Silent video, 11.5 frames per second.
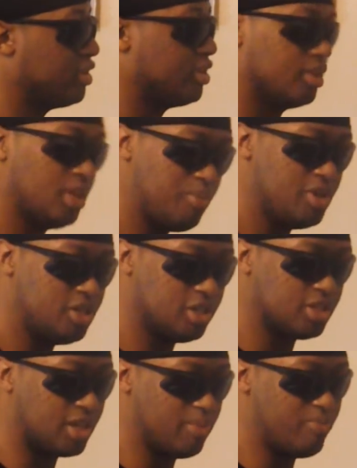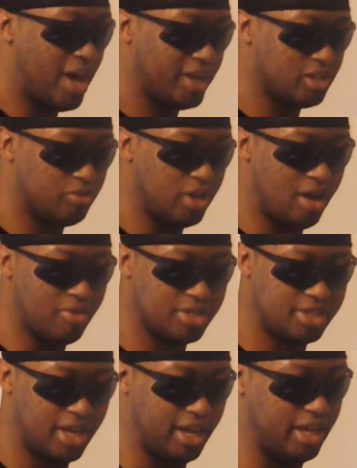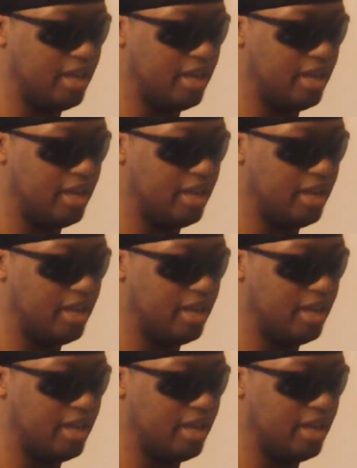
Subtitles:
let me just get back to what I was saying.